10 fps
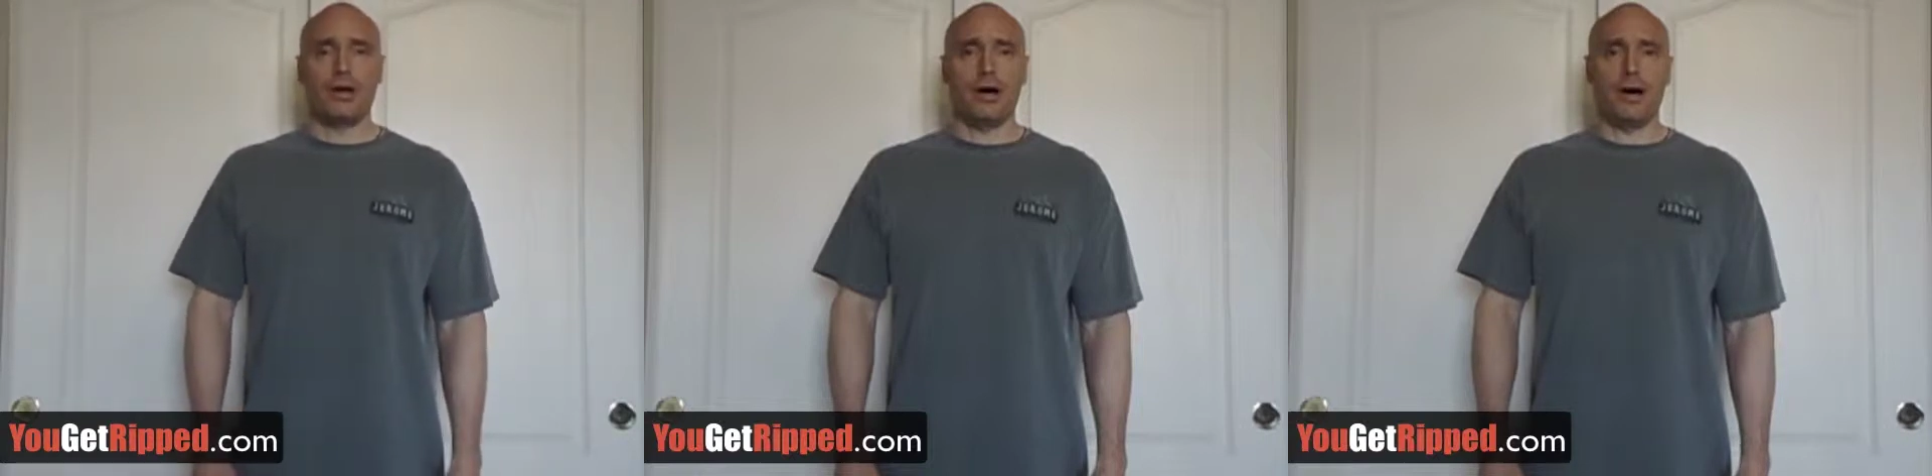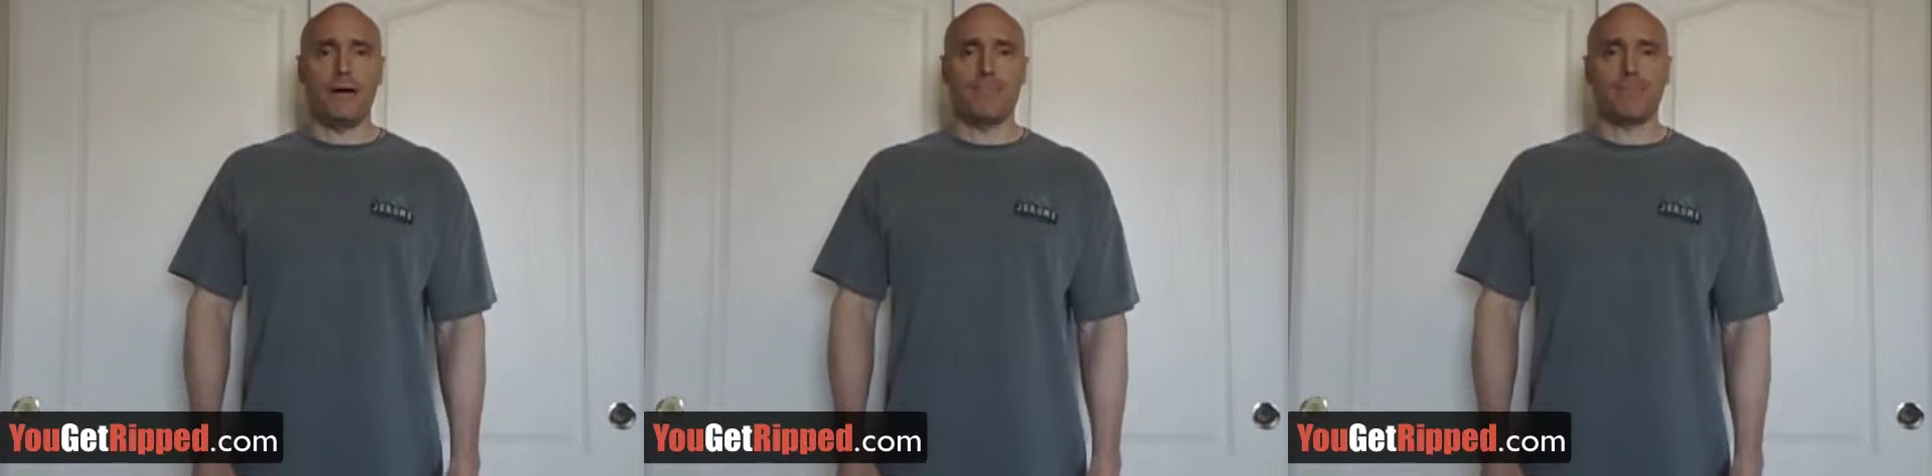
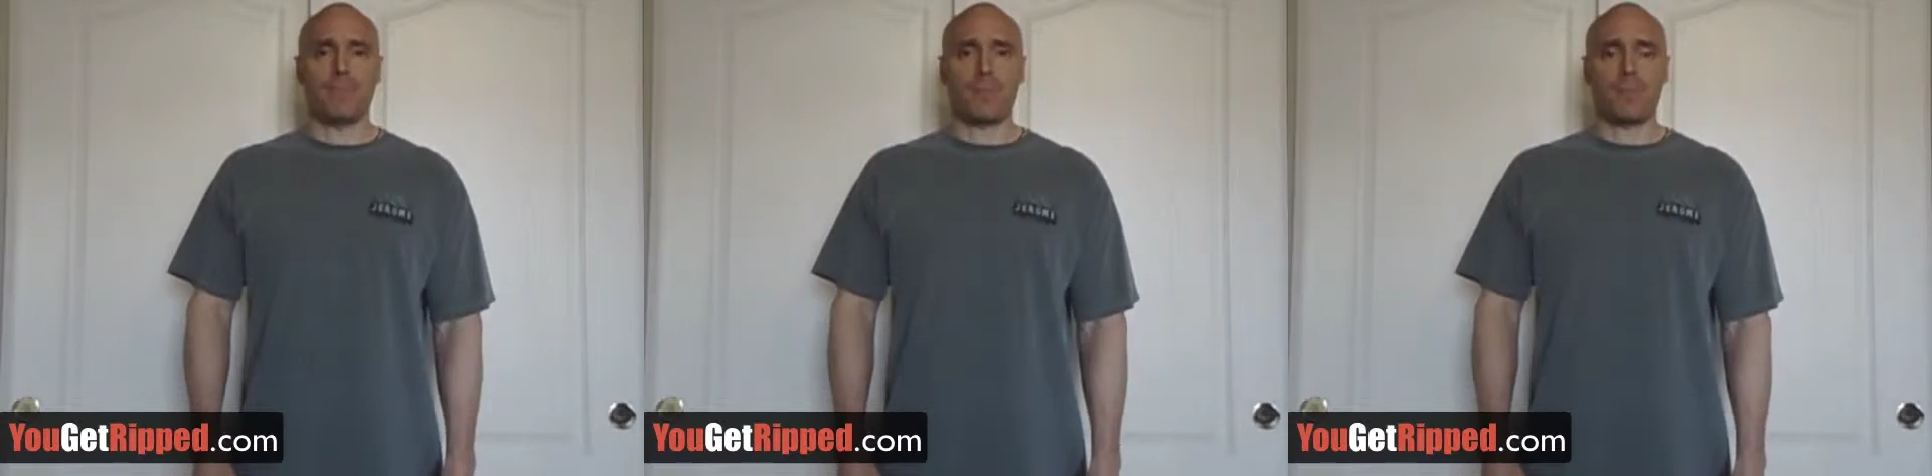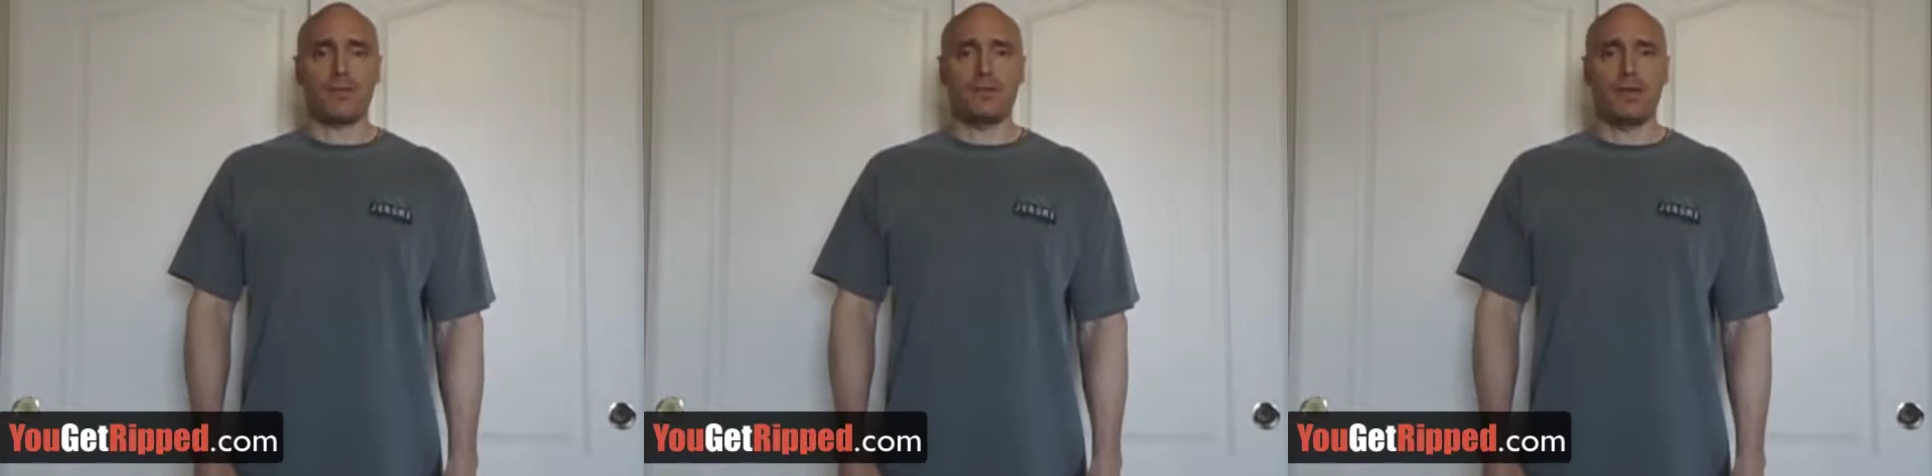
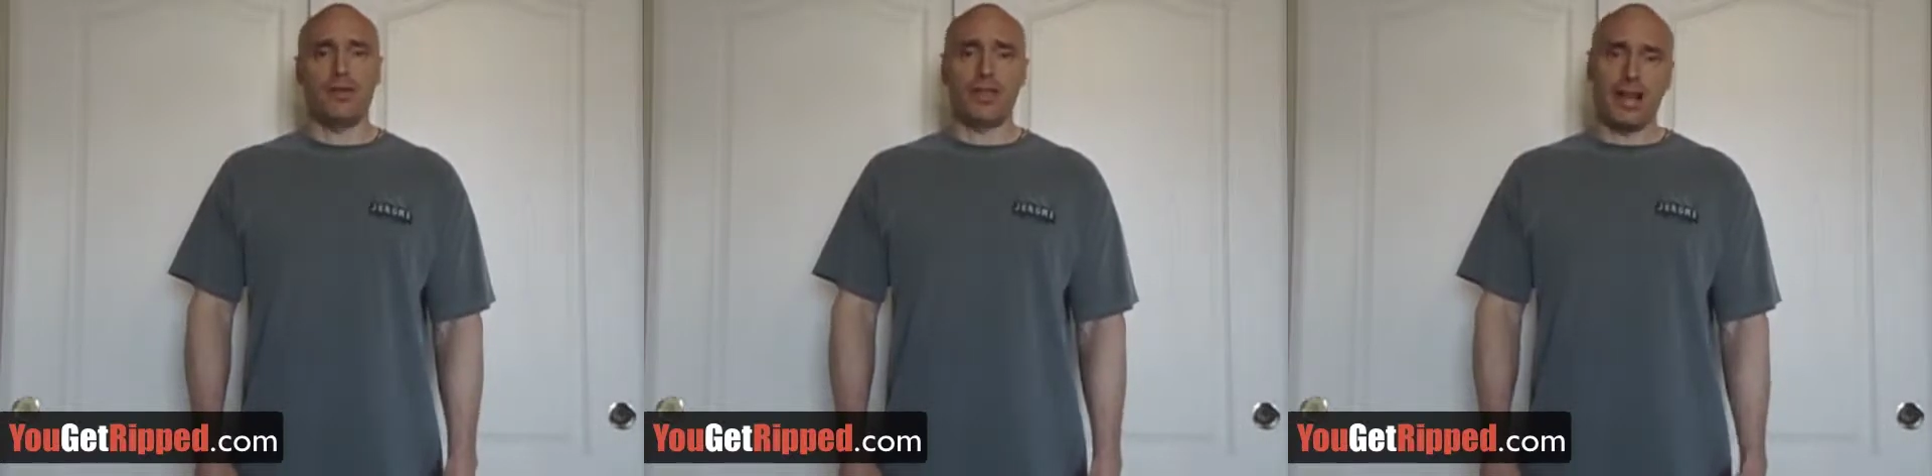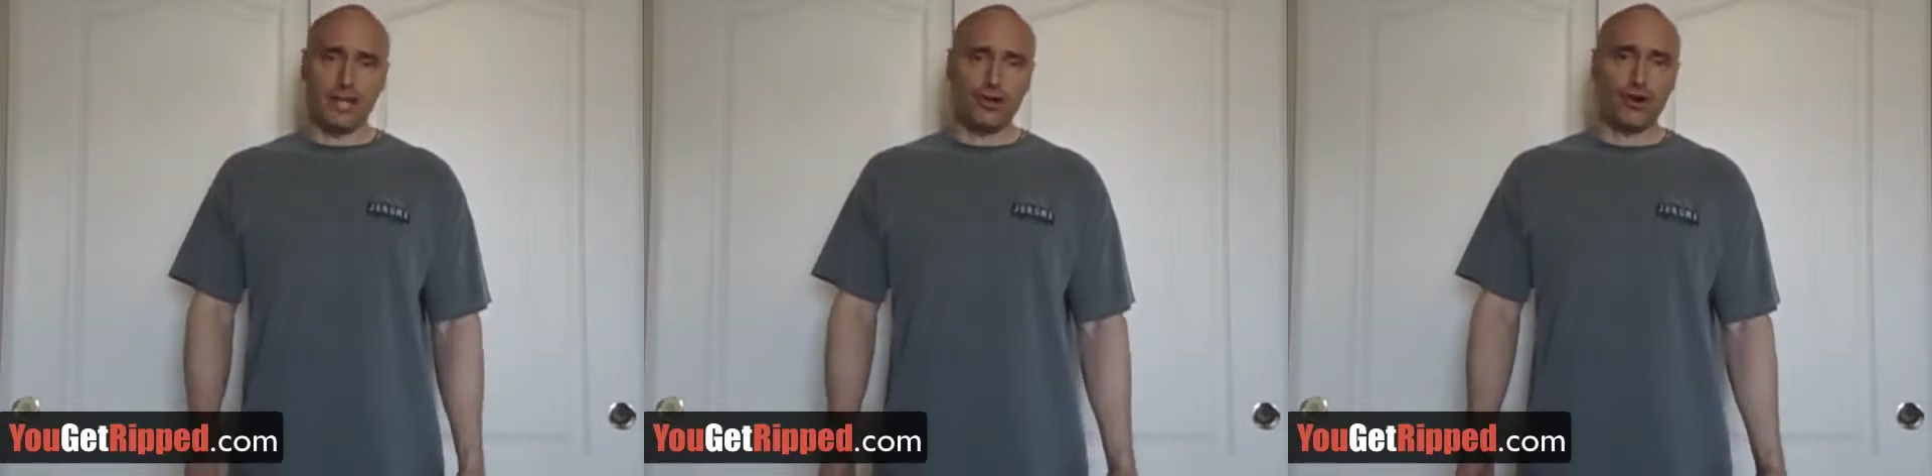And then
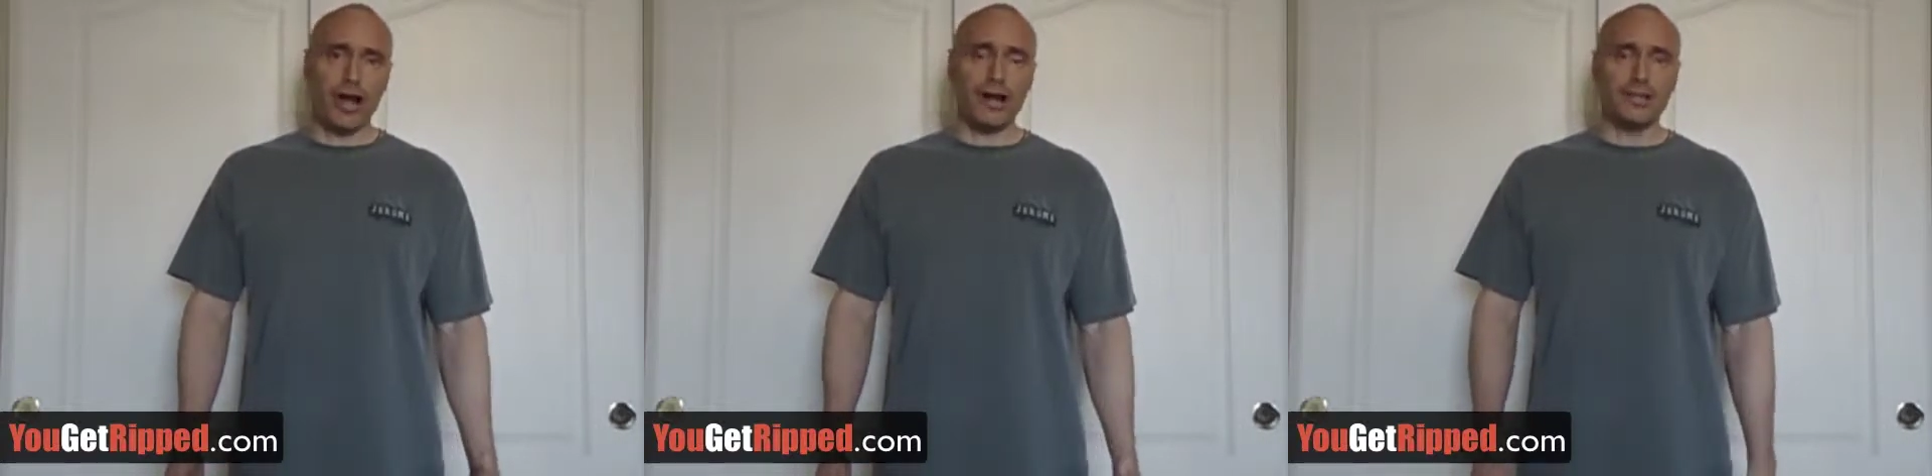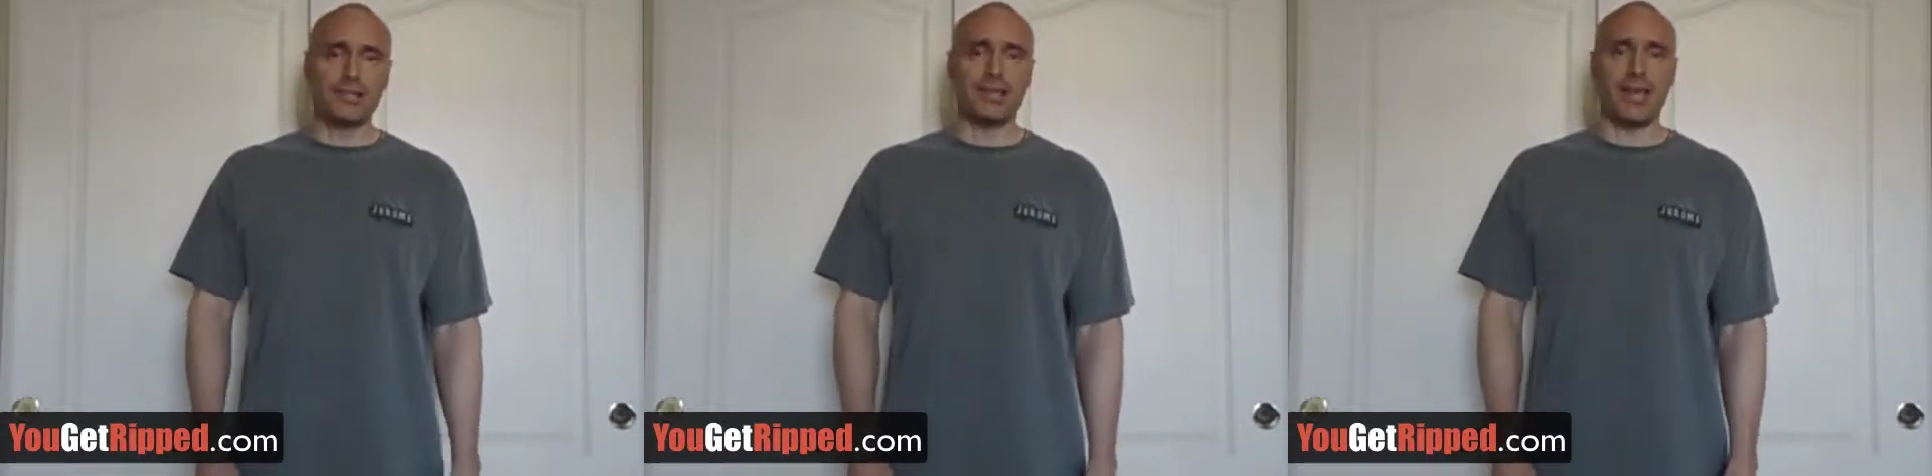I tried
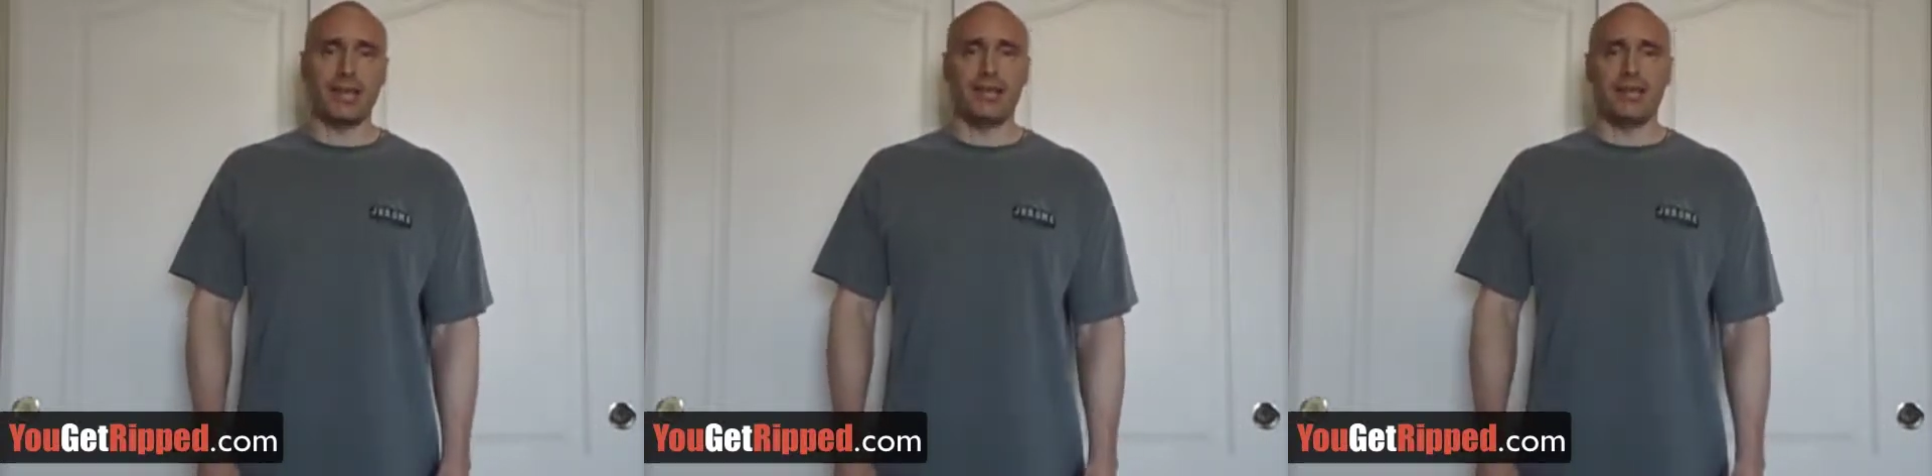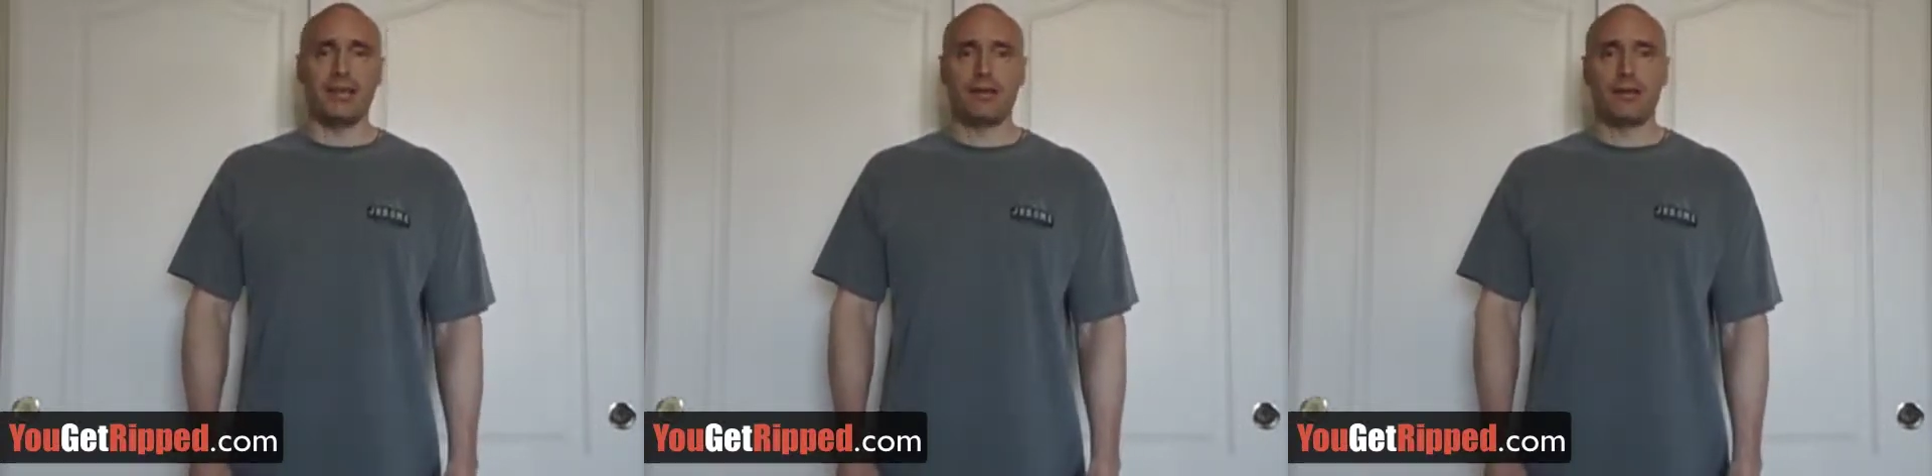Insanity.